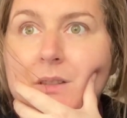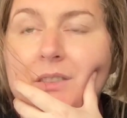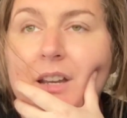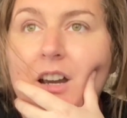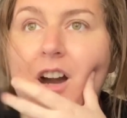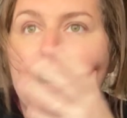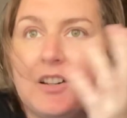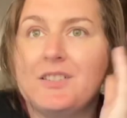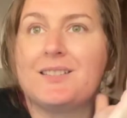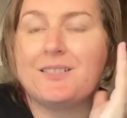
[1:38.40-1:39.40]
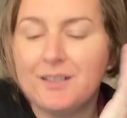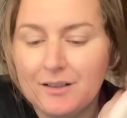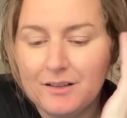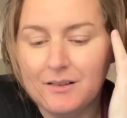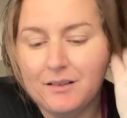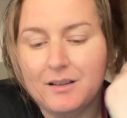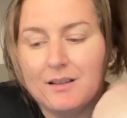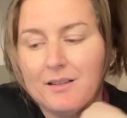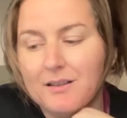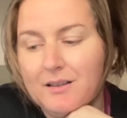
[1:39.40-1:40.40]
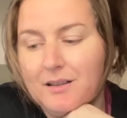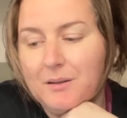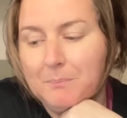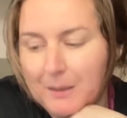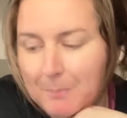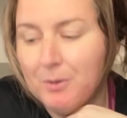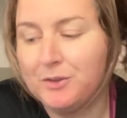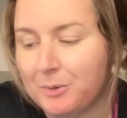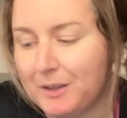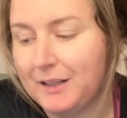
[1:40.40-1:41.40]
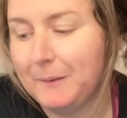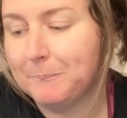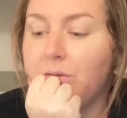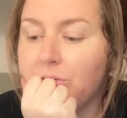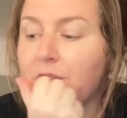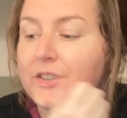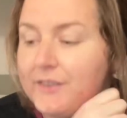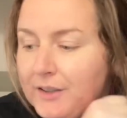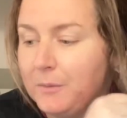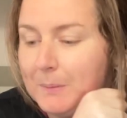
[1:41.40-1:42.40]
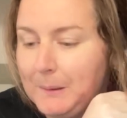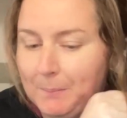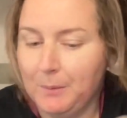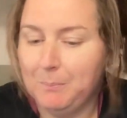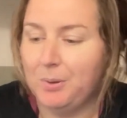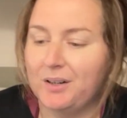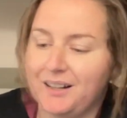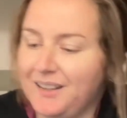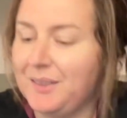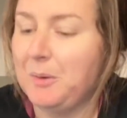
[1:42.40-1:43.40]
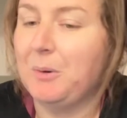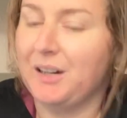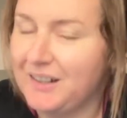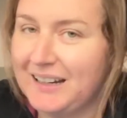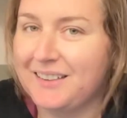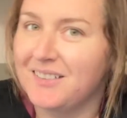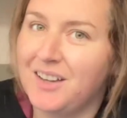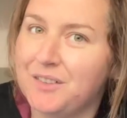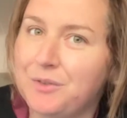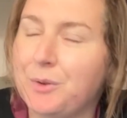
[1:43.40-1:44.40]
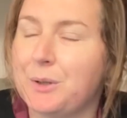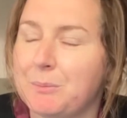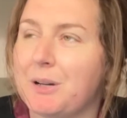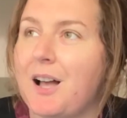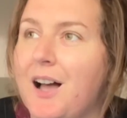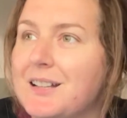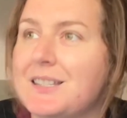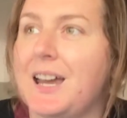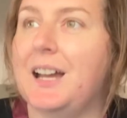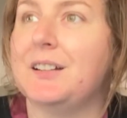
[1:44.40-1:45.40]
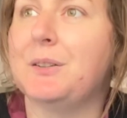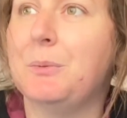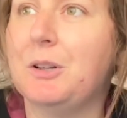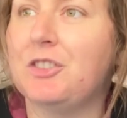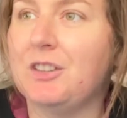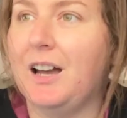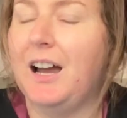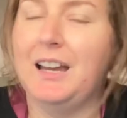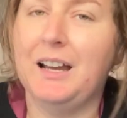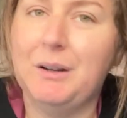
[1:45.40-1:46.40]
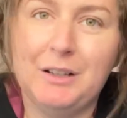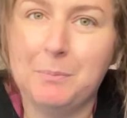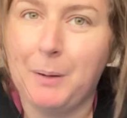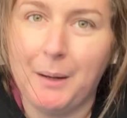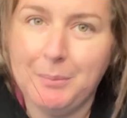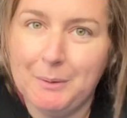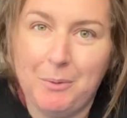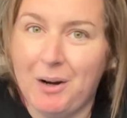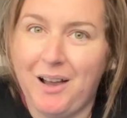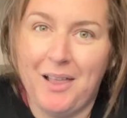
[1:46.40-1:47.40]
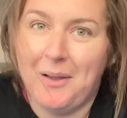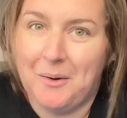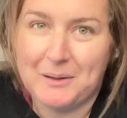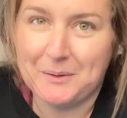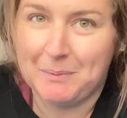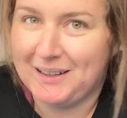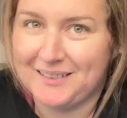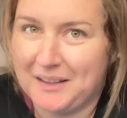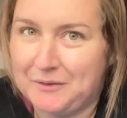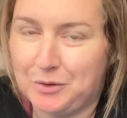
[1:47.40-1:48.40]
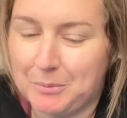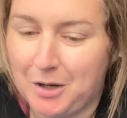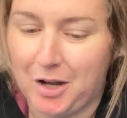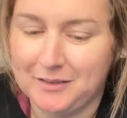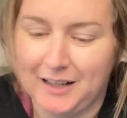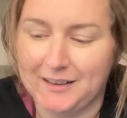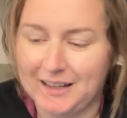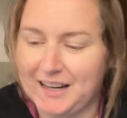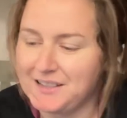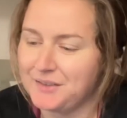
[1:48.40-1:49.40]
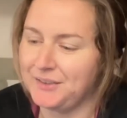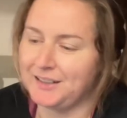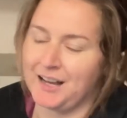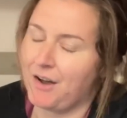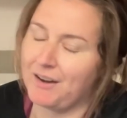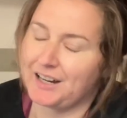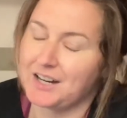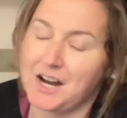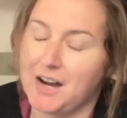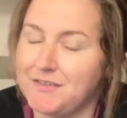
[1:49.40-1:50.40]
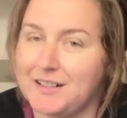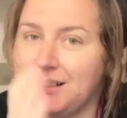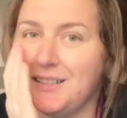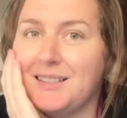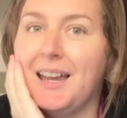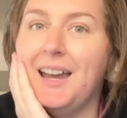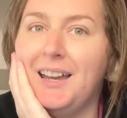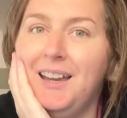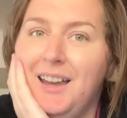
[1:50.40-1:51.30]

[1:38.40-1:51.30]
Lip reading: they are still people doing it. There's still people putting in the work in the long form content, which is probably where I'll always be, is long form content. Like, as of right now, I can confidently say